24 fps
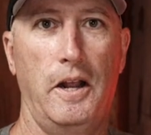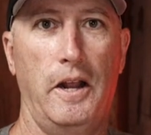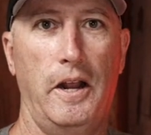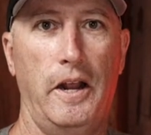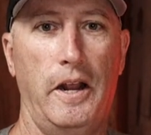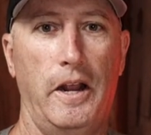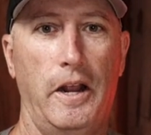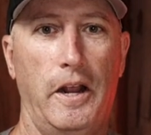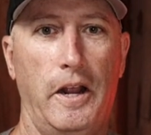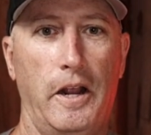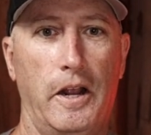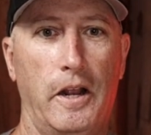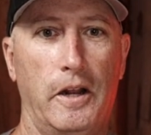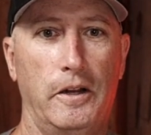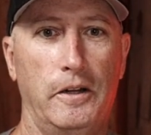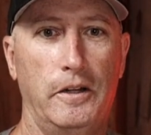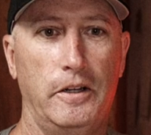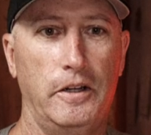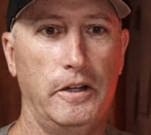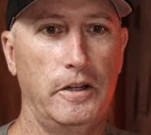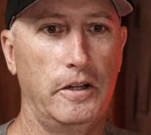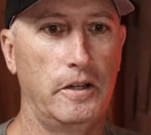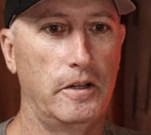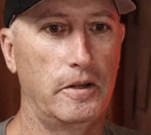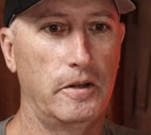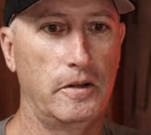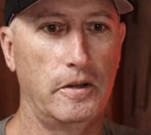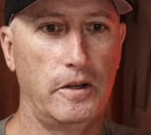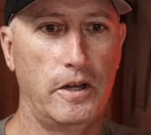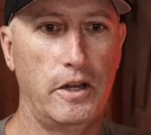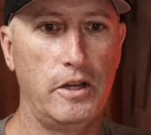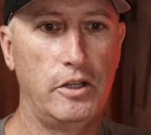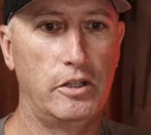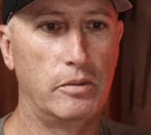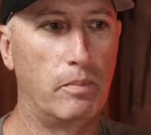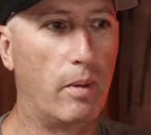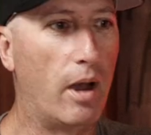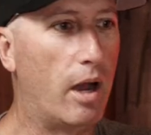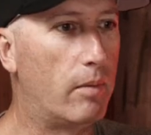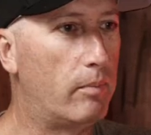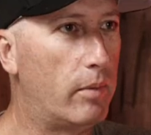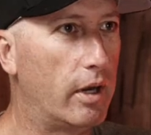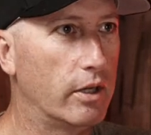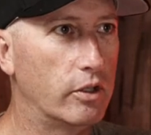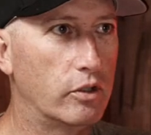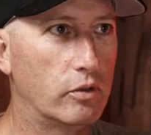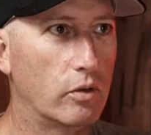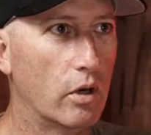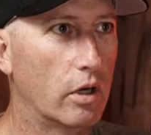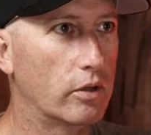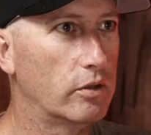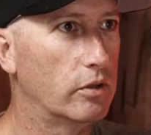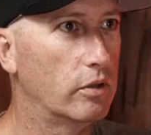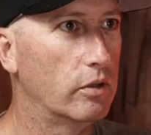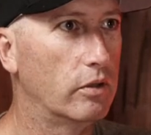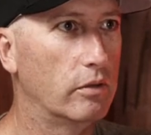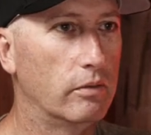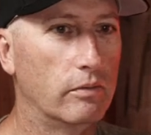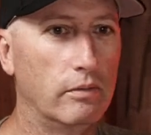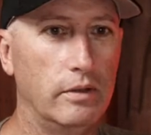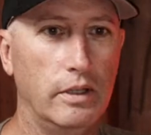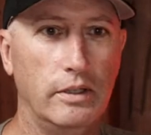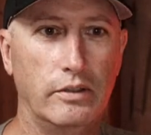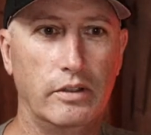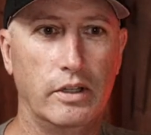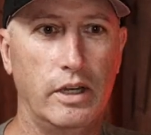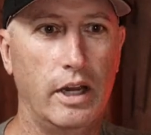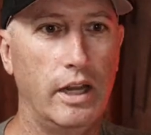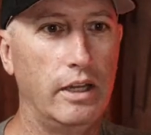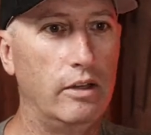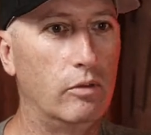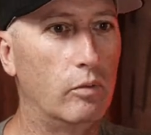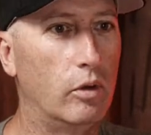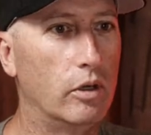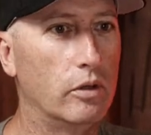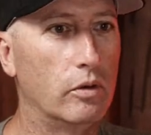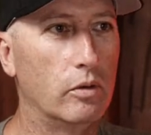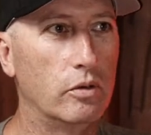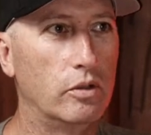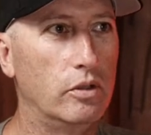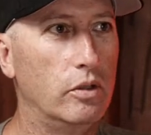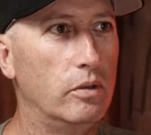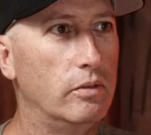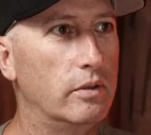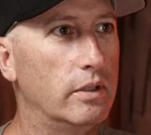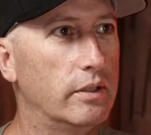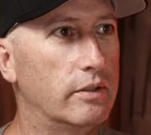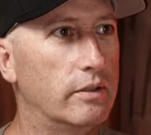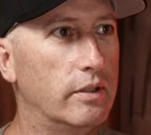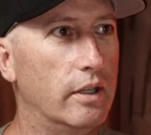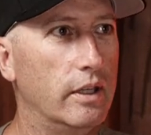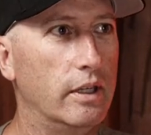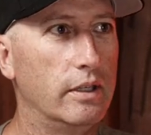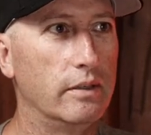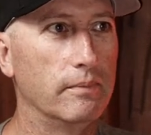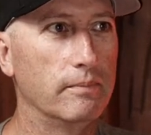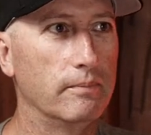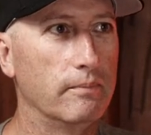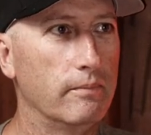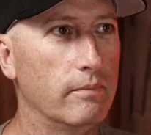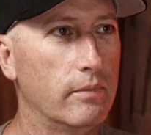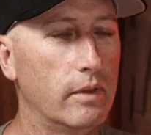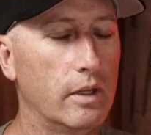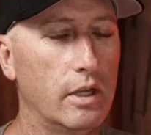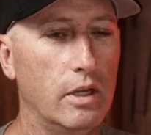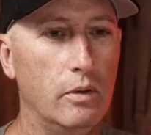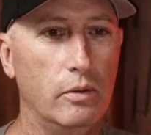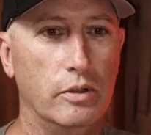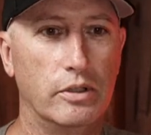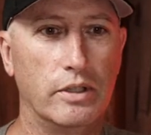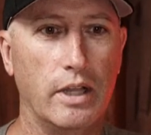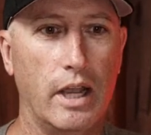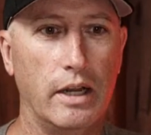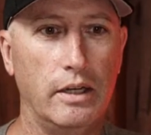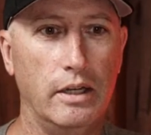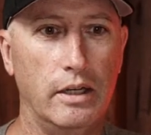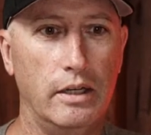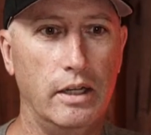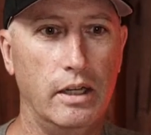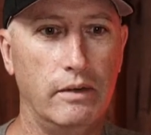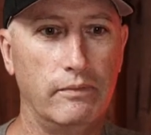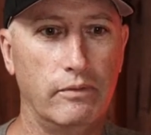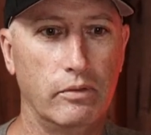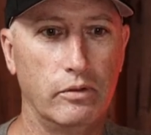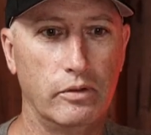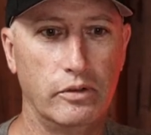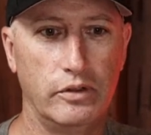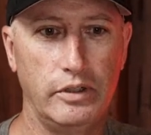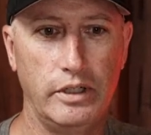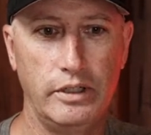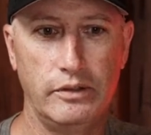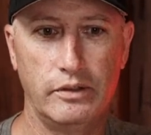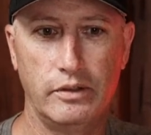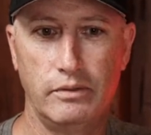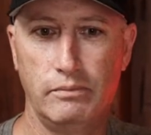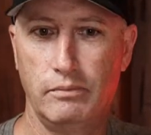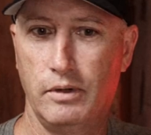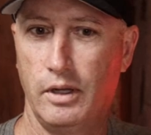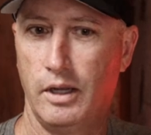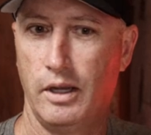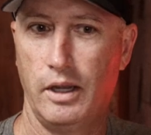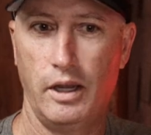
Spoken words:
And he's about my structure. He said, hey, you want to go shoot this thing? He was sighting it in for season.